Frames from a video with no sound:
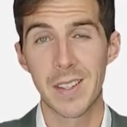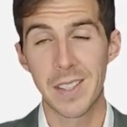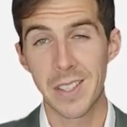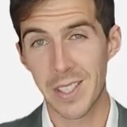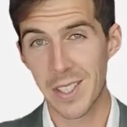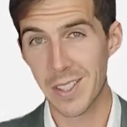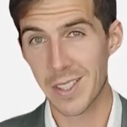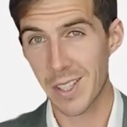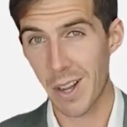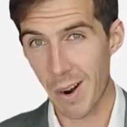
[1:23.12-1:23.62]

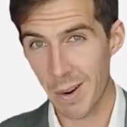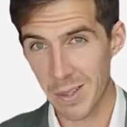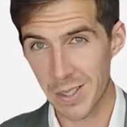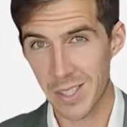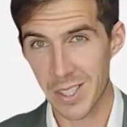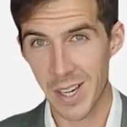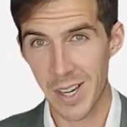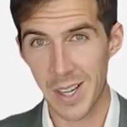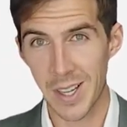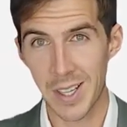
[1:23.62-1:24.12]
Since our
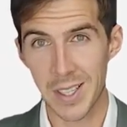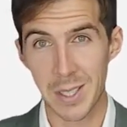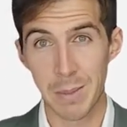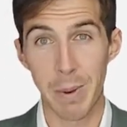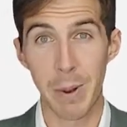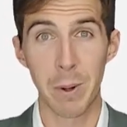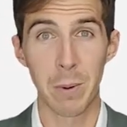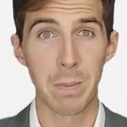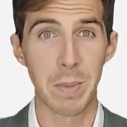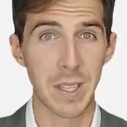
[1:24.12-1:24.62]
study is
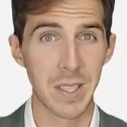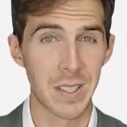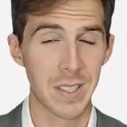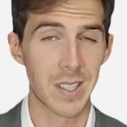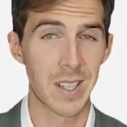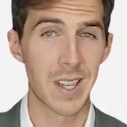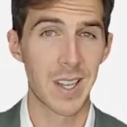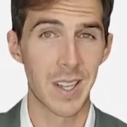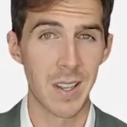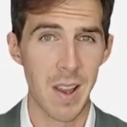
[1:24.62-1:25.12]
about
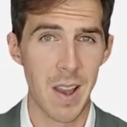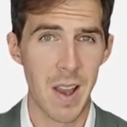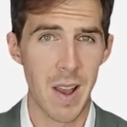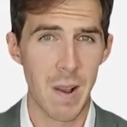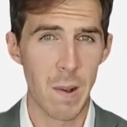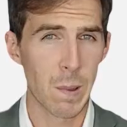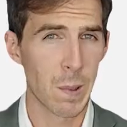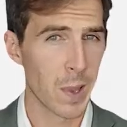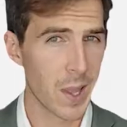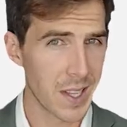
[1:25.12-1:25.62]
obesity,
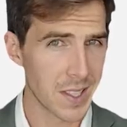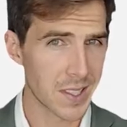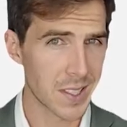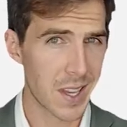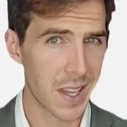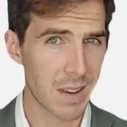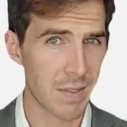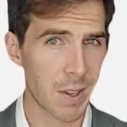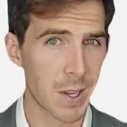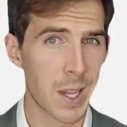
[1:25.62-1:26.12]

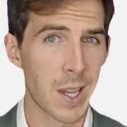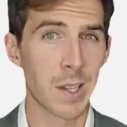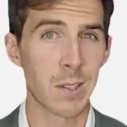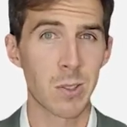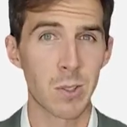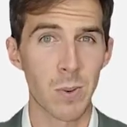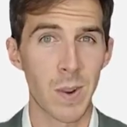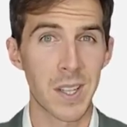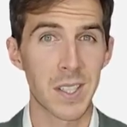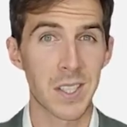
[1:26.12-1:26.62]
let's give an
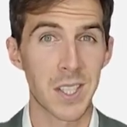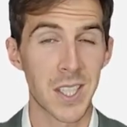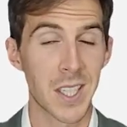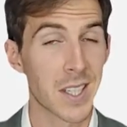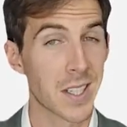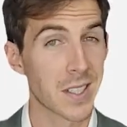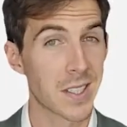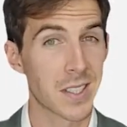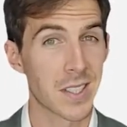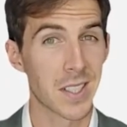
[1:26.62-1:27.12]

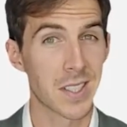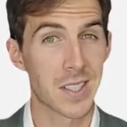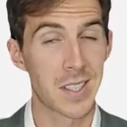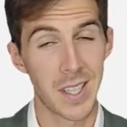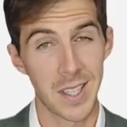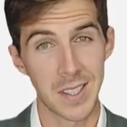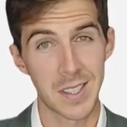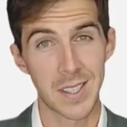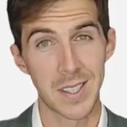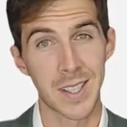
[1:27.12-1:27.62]
interesting
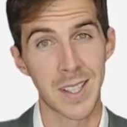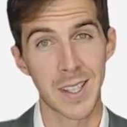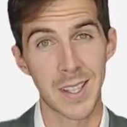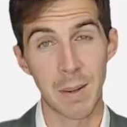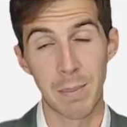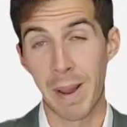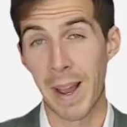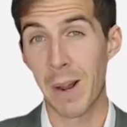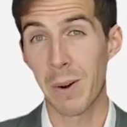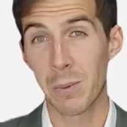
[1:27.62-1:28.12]

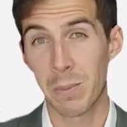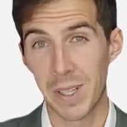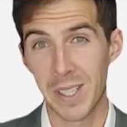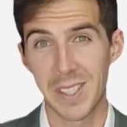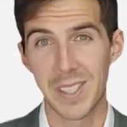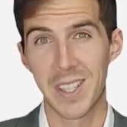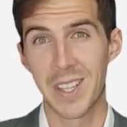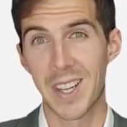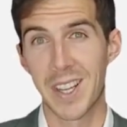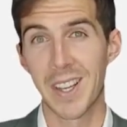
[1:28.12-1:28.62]
statistic about
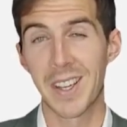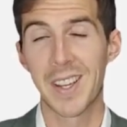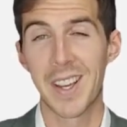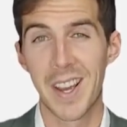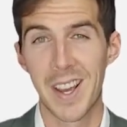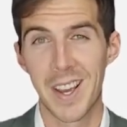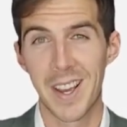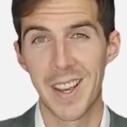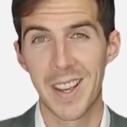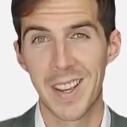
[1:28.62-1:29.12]
obesity.
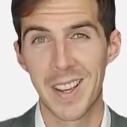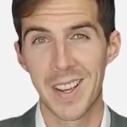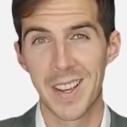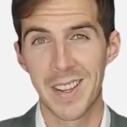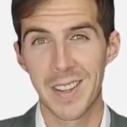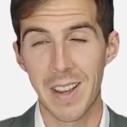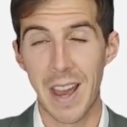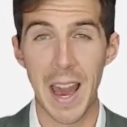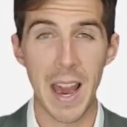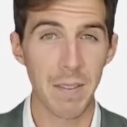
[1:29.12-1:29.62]

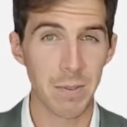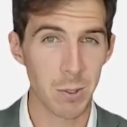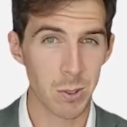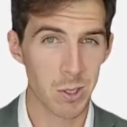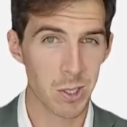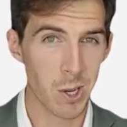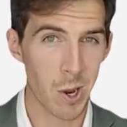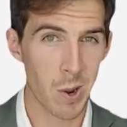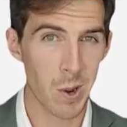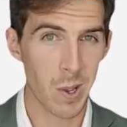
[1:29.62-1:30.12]

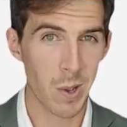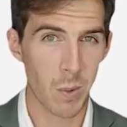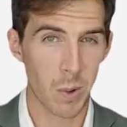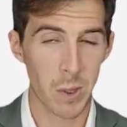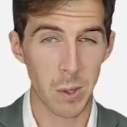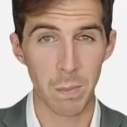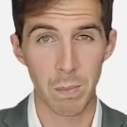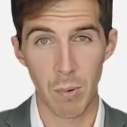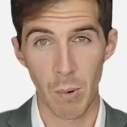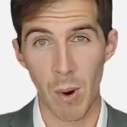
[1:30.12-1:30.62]
After starting
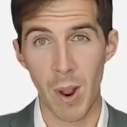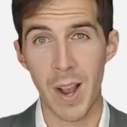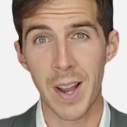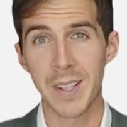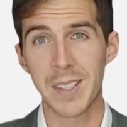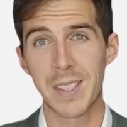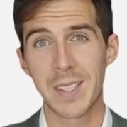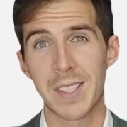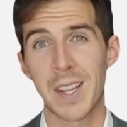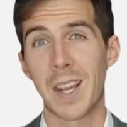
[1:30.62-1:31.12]
with a
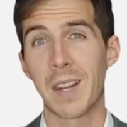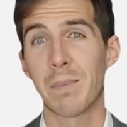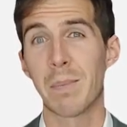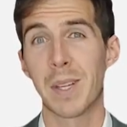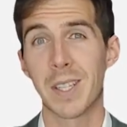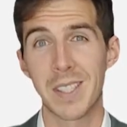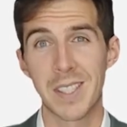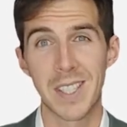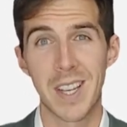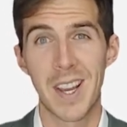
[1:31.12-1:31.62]
broad
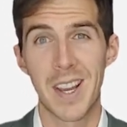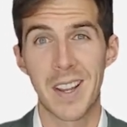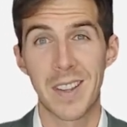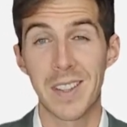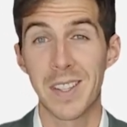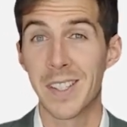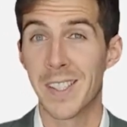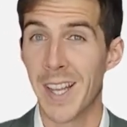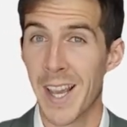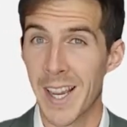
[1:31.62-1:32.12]
statement,
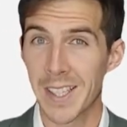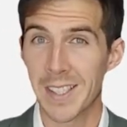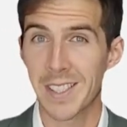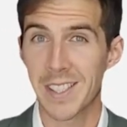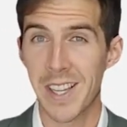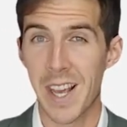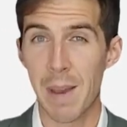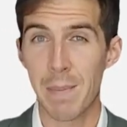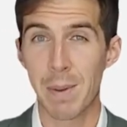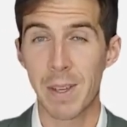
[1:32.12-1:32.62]
the next
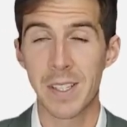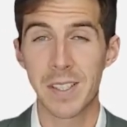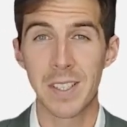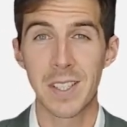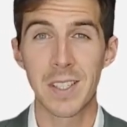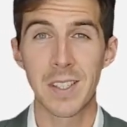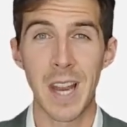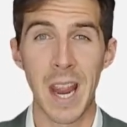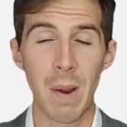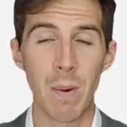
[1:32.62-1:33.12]
step is to
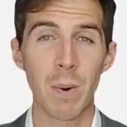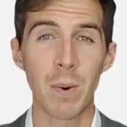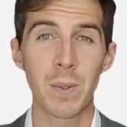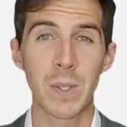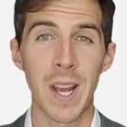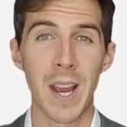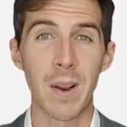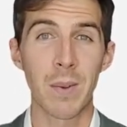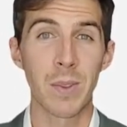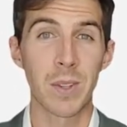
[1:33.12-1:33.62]
narrow
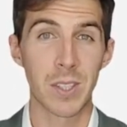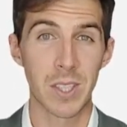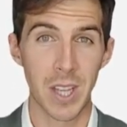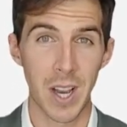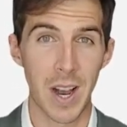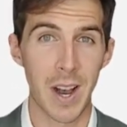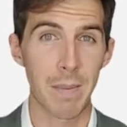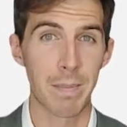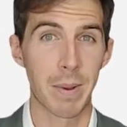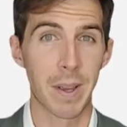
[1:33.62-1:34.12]
down the
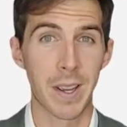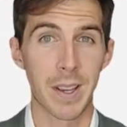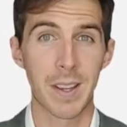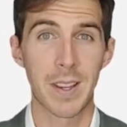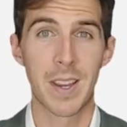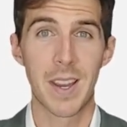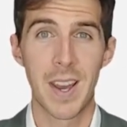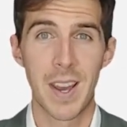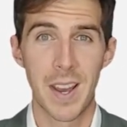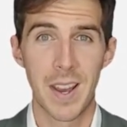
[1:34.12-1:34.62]
topic.
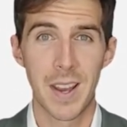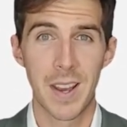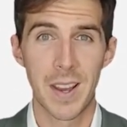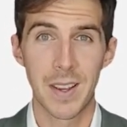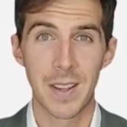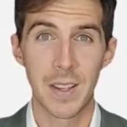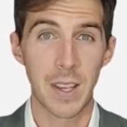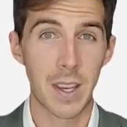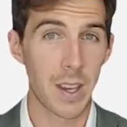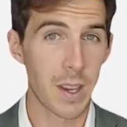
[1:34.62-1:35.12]

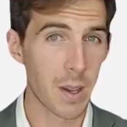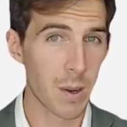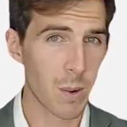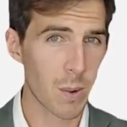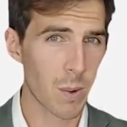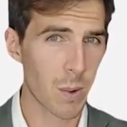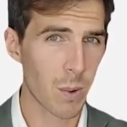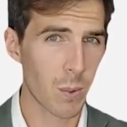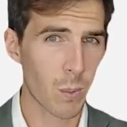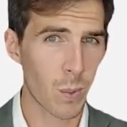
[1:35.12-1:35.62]

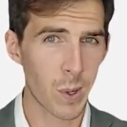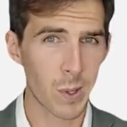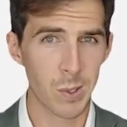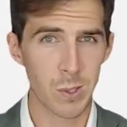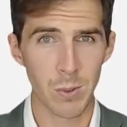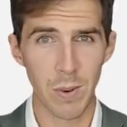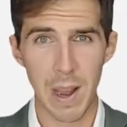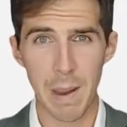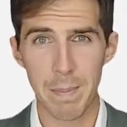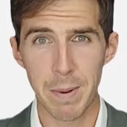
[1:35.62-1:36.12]
Here,
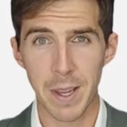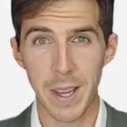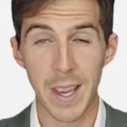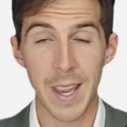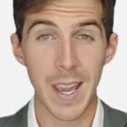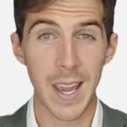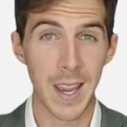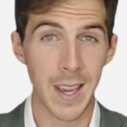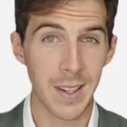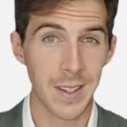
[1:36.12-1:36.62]
we're dropping
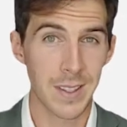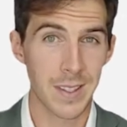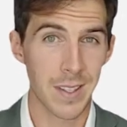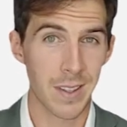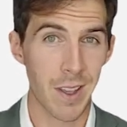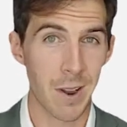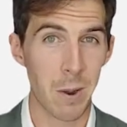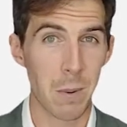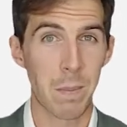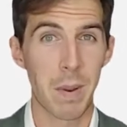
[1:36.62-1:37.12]
a hint
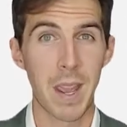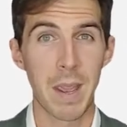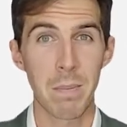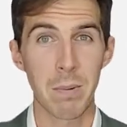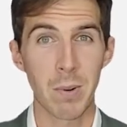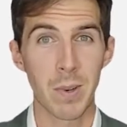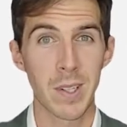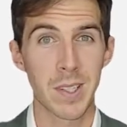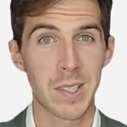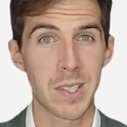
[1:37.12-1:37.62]
that our
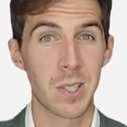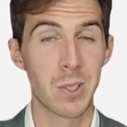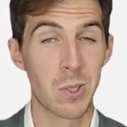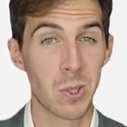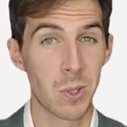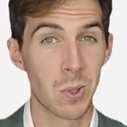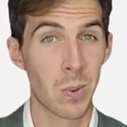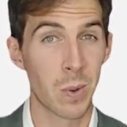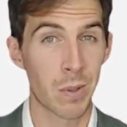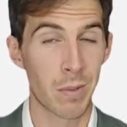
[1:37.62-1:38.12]
paper is to
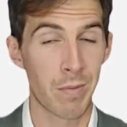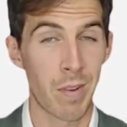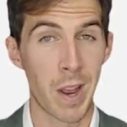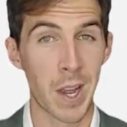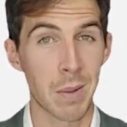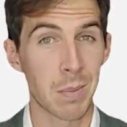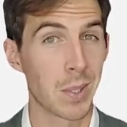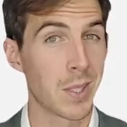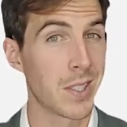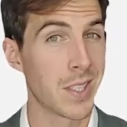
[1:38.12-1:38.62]
do with
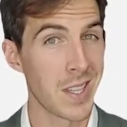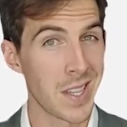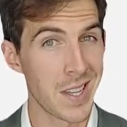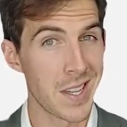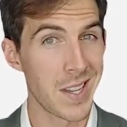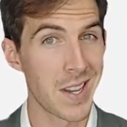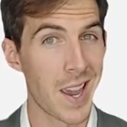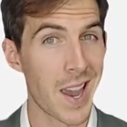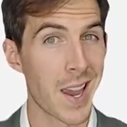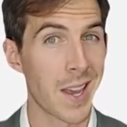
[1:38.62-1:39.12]
vitamin
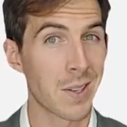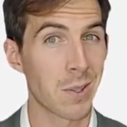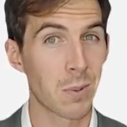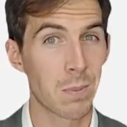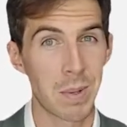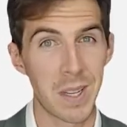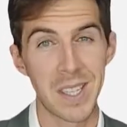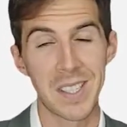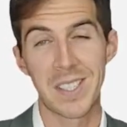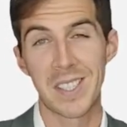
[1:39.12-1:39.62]
D and
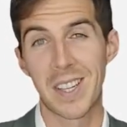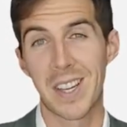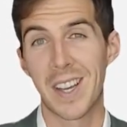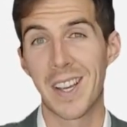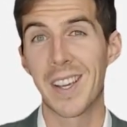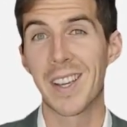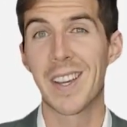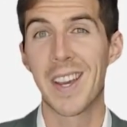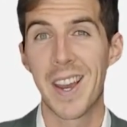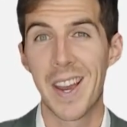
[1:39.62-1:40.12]

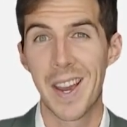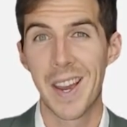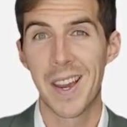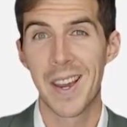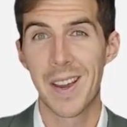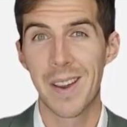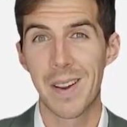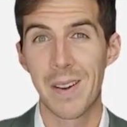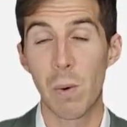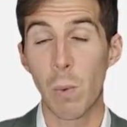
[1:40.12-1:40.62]
obesity.
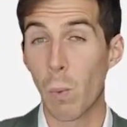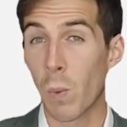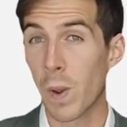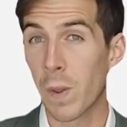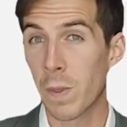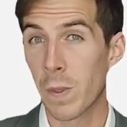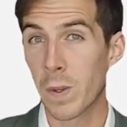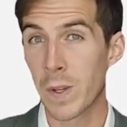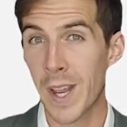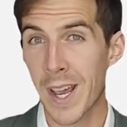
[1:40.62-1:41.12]

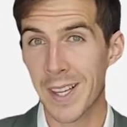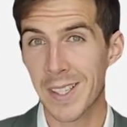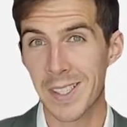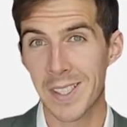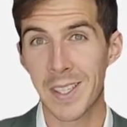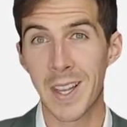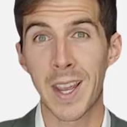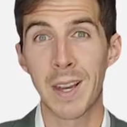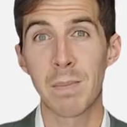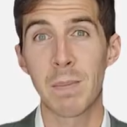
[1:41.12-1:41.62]
With the
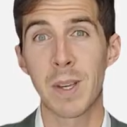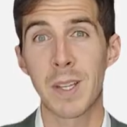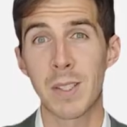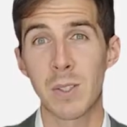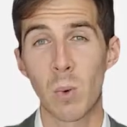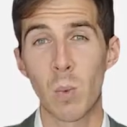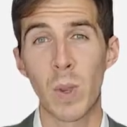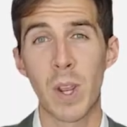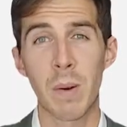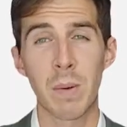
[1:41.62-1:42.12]
next
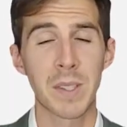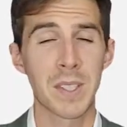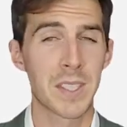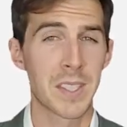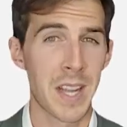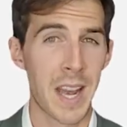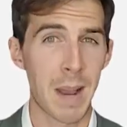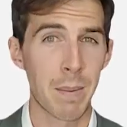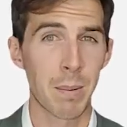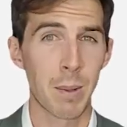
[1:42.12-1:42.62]
statement, we are
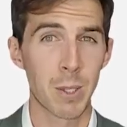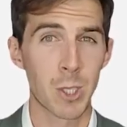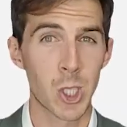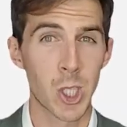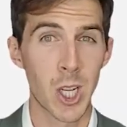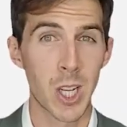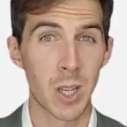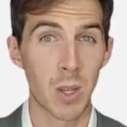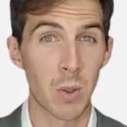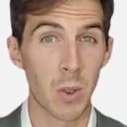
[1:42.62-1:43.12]

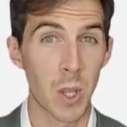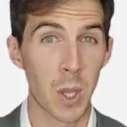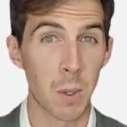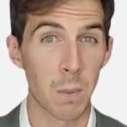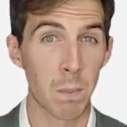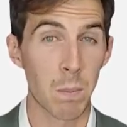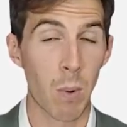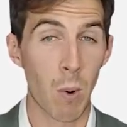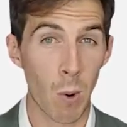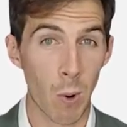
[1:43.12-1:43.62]
establishing the
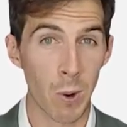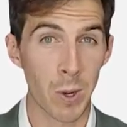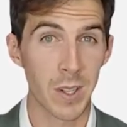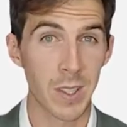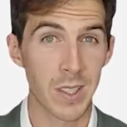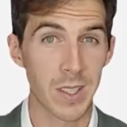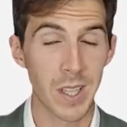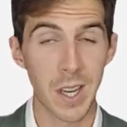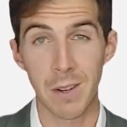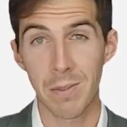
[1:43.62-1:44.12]

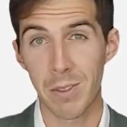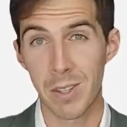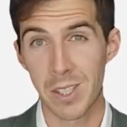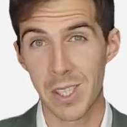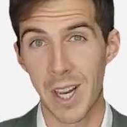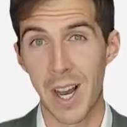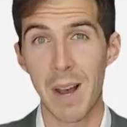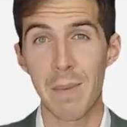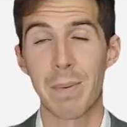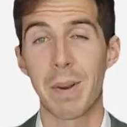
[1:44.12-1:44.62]
importance of the
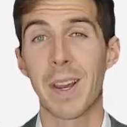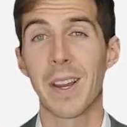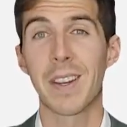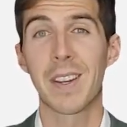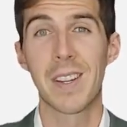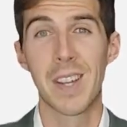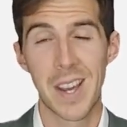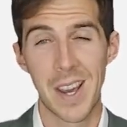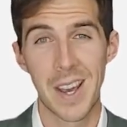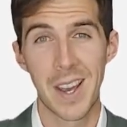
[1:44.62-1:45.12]

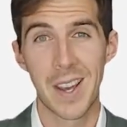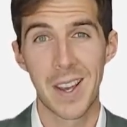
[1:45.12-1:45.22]
topic.